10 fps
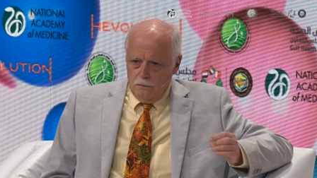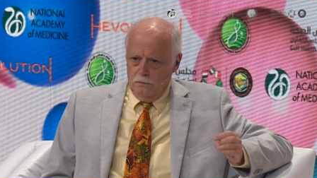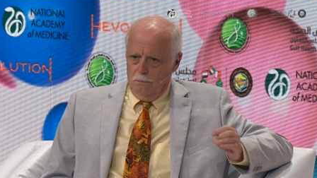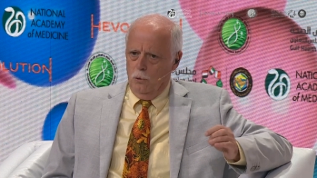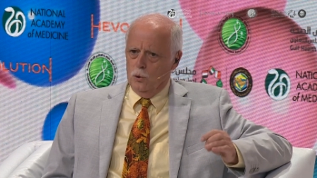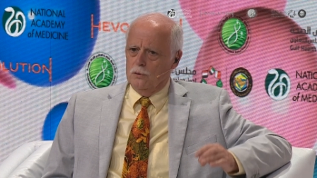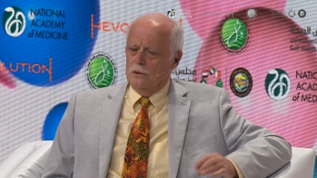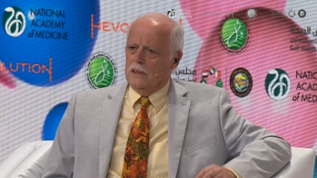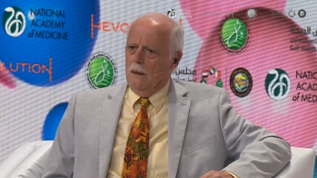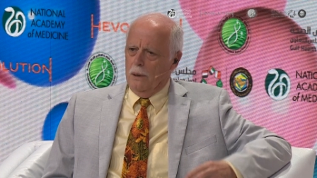Most
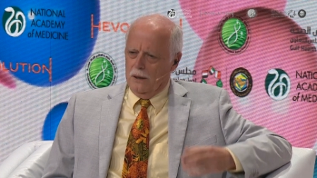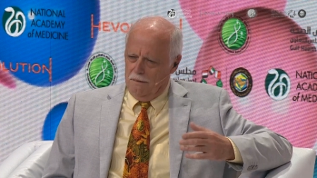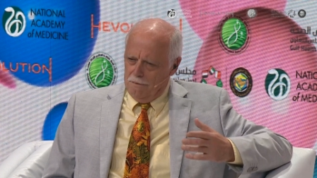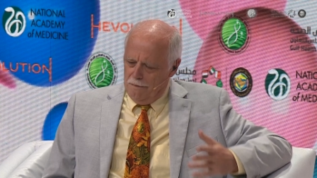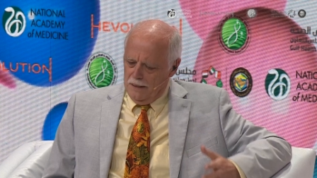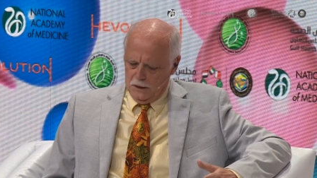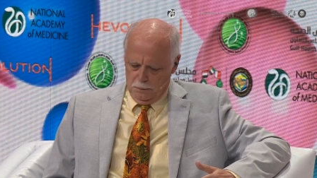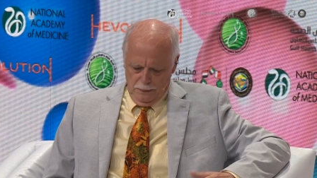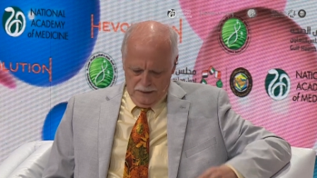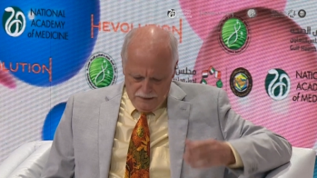recently about
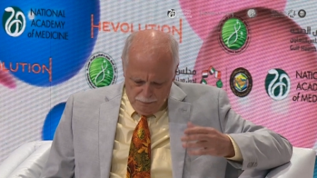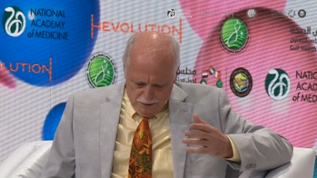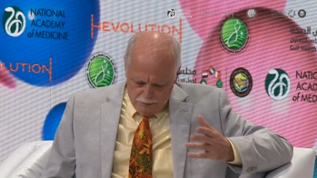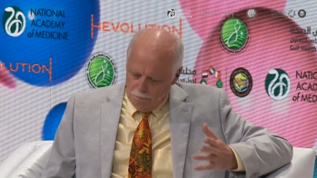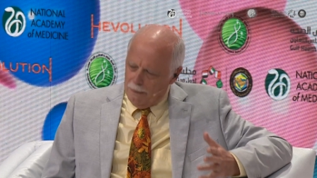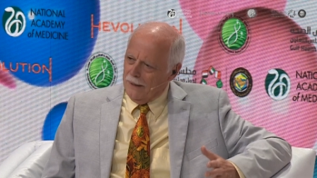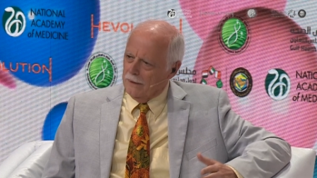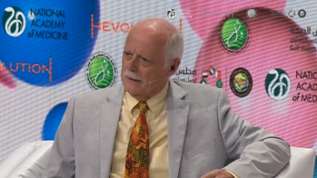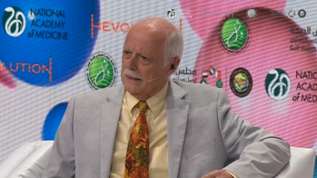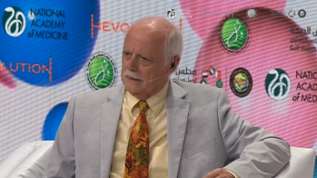investments, about biotechs,